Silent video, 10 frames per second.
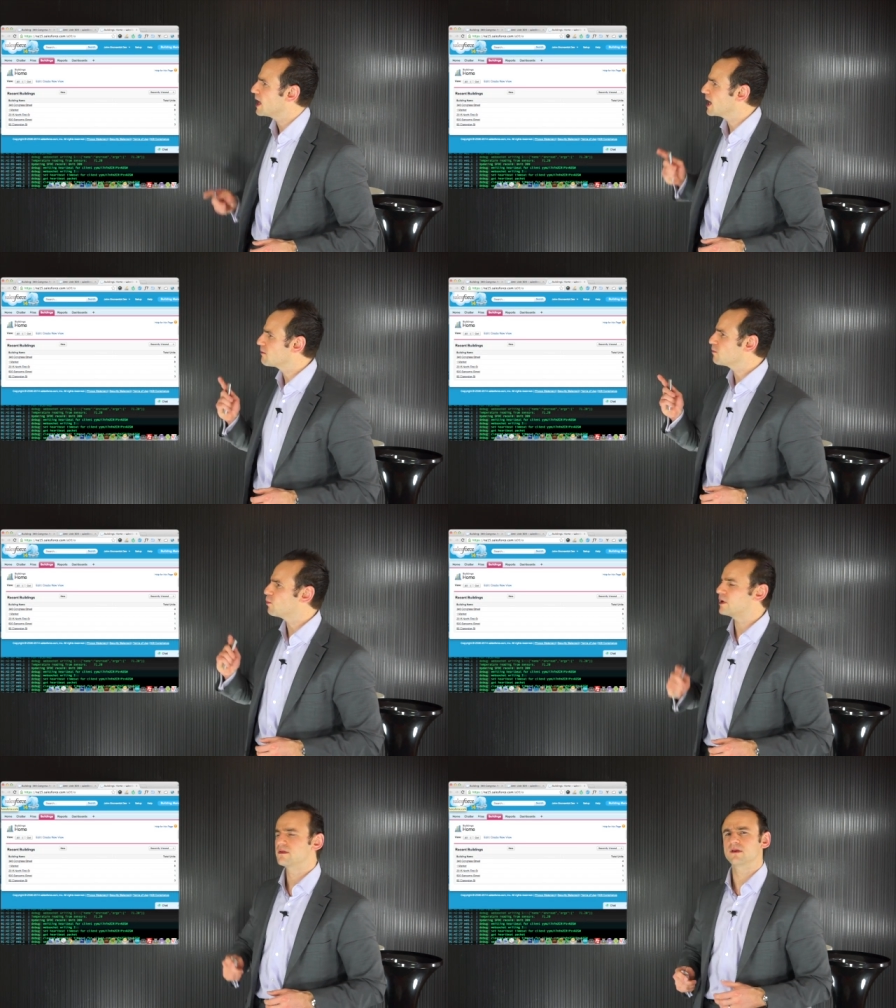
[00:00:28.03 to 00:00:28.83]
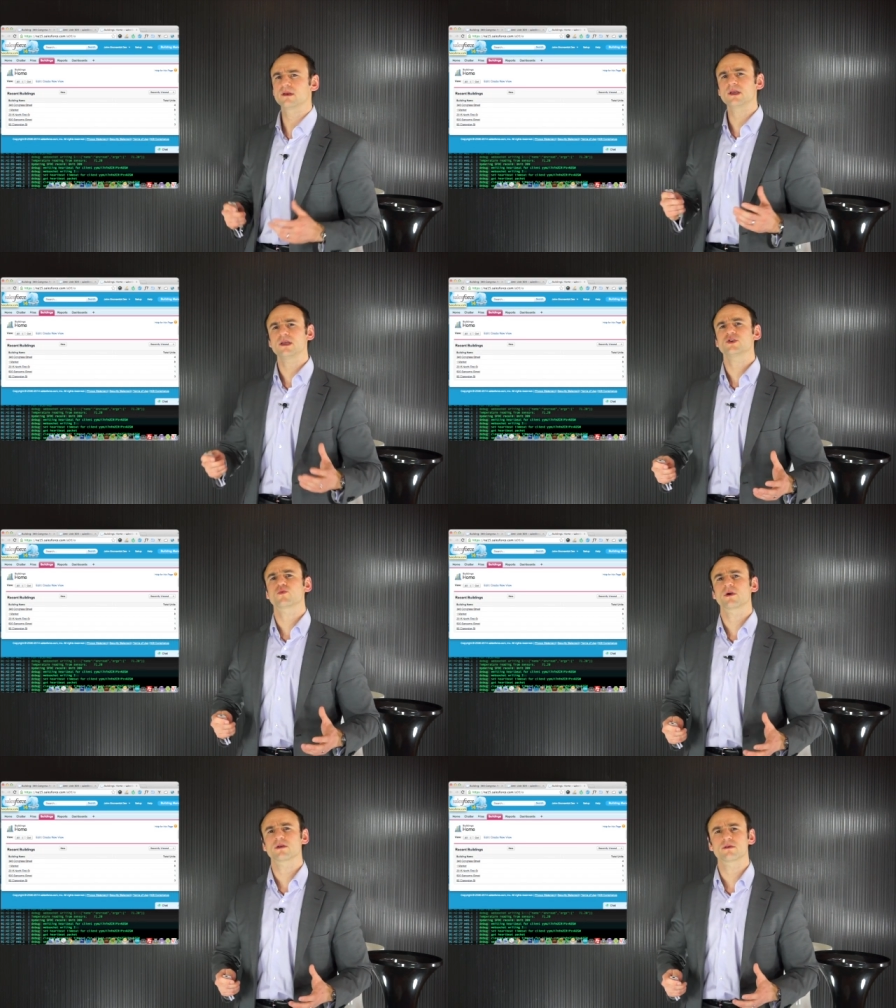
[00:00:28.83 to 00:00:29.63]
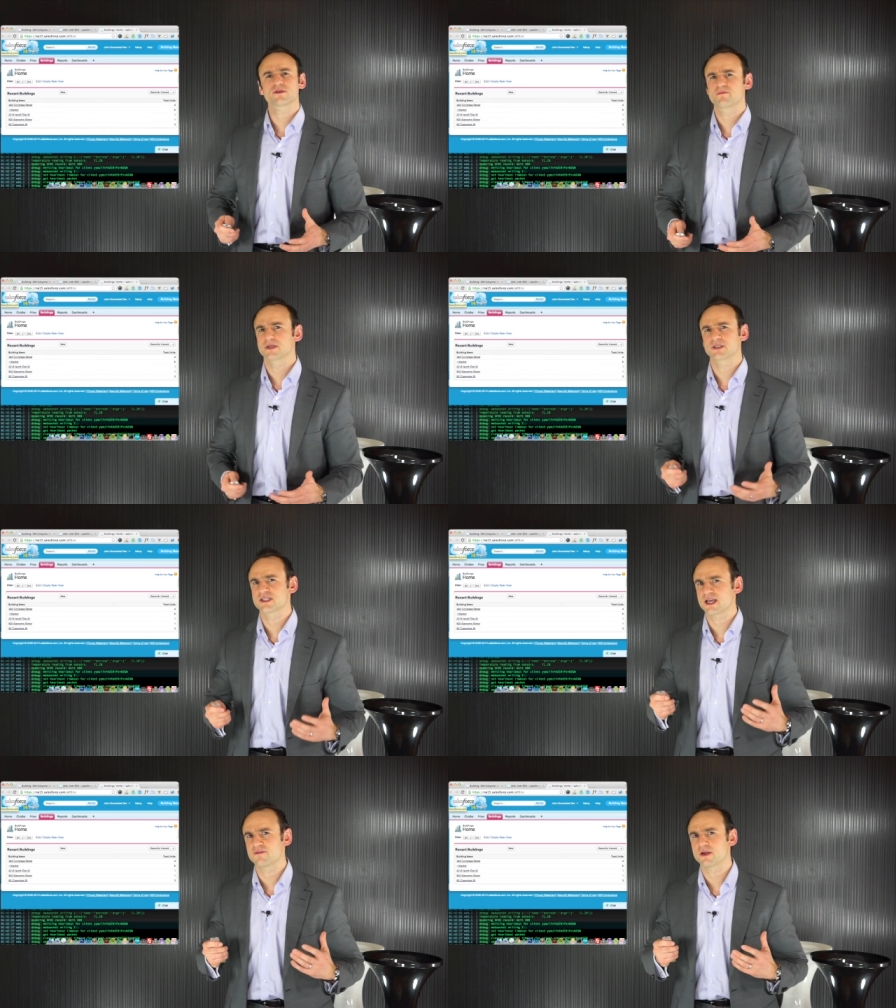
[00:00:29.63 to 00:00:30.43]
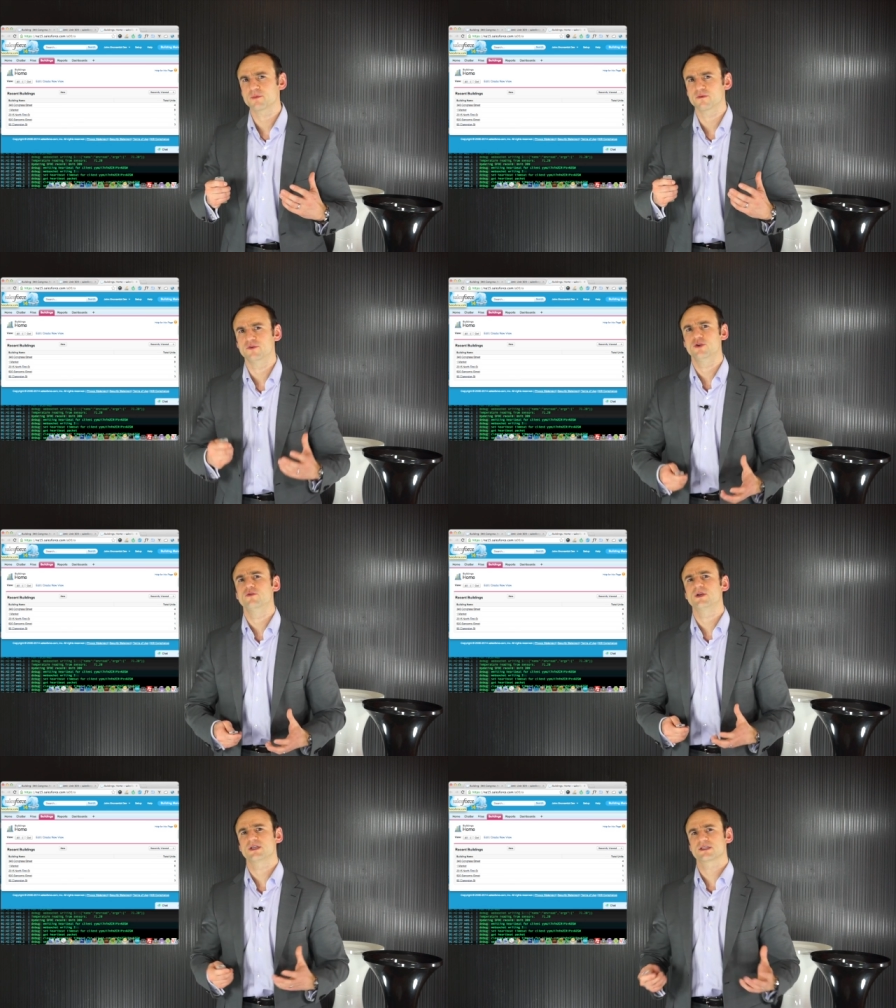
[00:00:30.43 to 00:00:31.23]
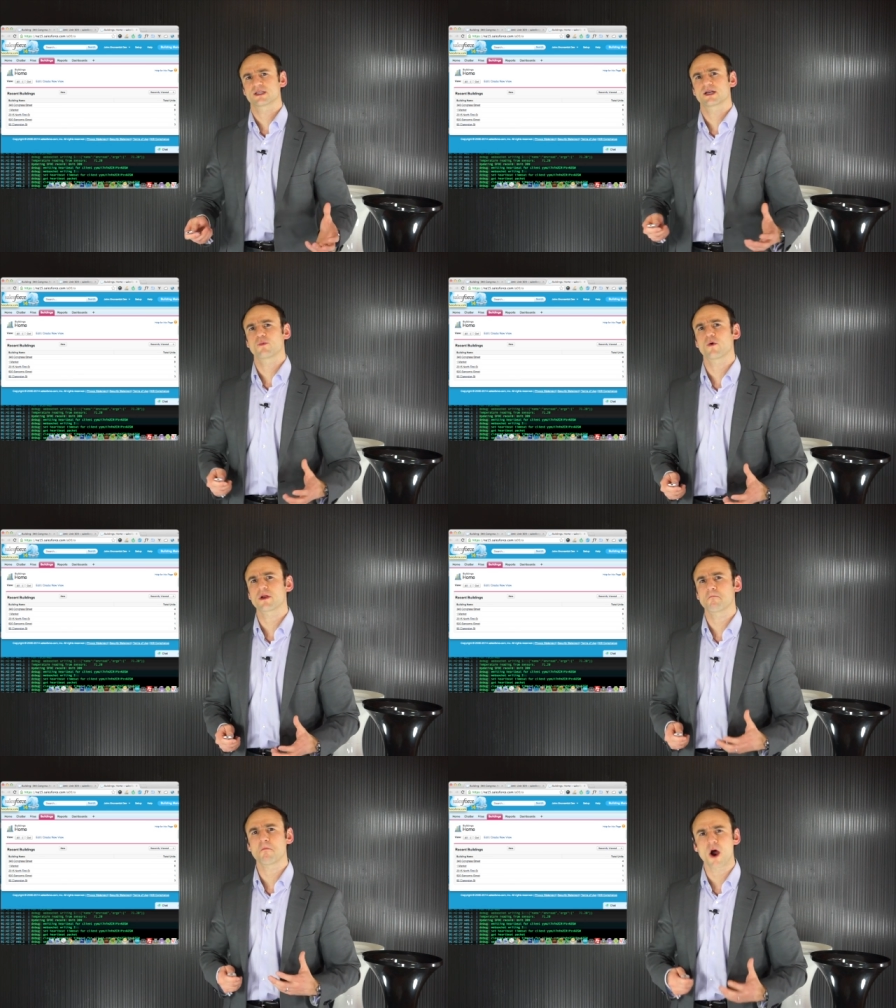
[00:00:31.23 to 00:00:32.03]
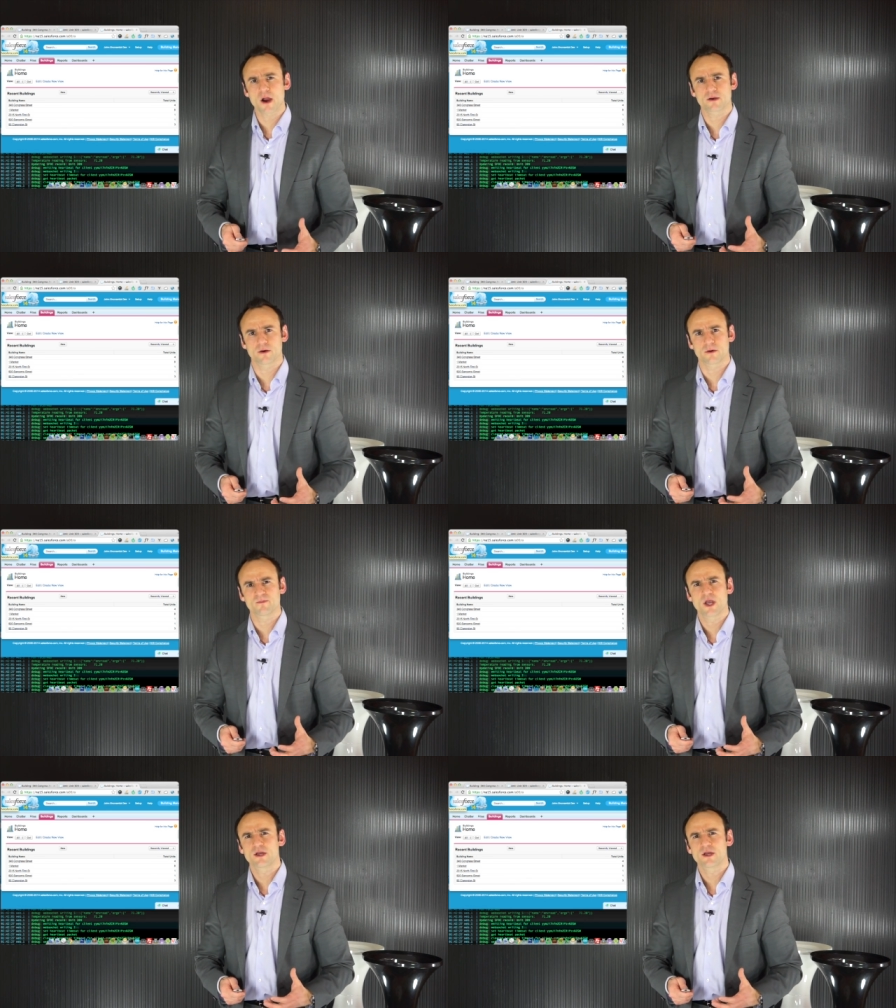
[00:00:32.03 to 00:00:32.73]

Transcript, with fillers: And within each one of those buildings, I have a number of units that I want to monitor